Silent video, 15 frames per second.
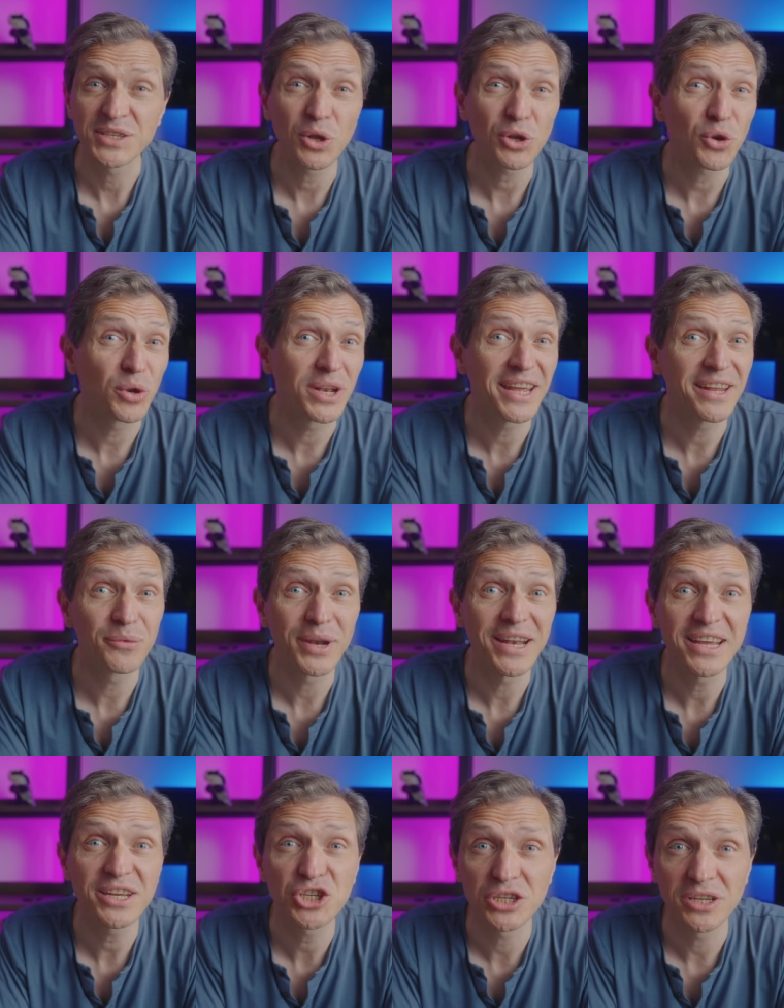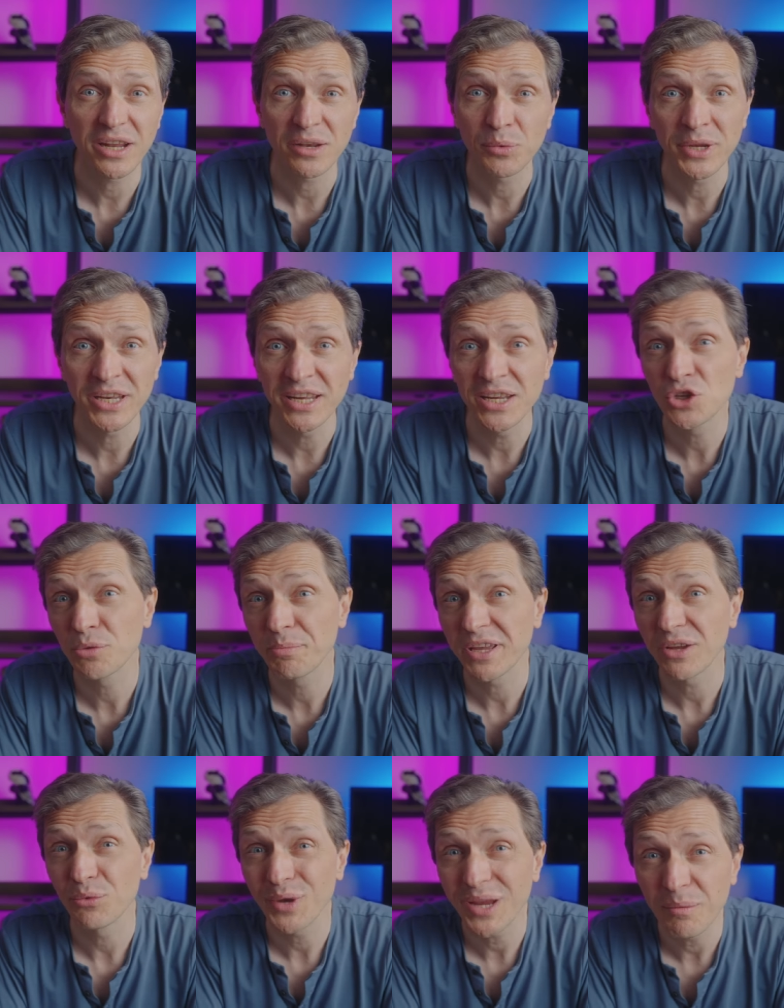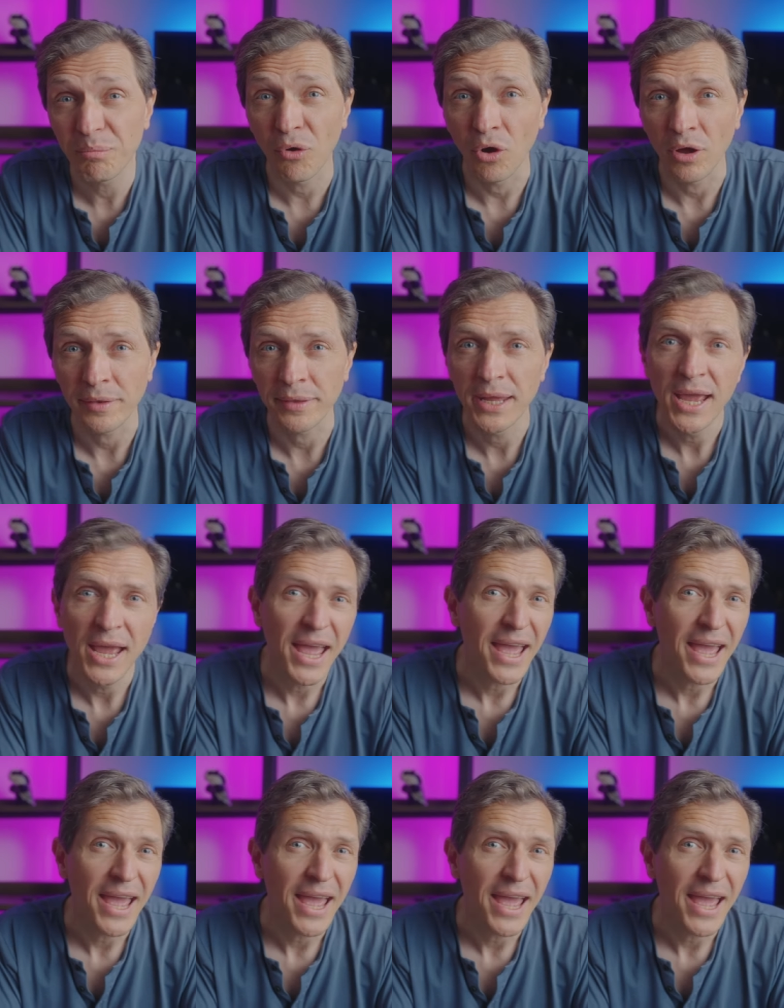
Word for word: not only in religion that we need to be reborn.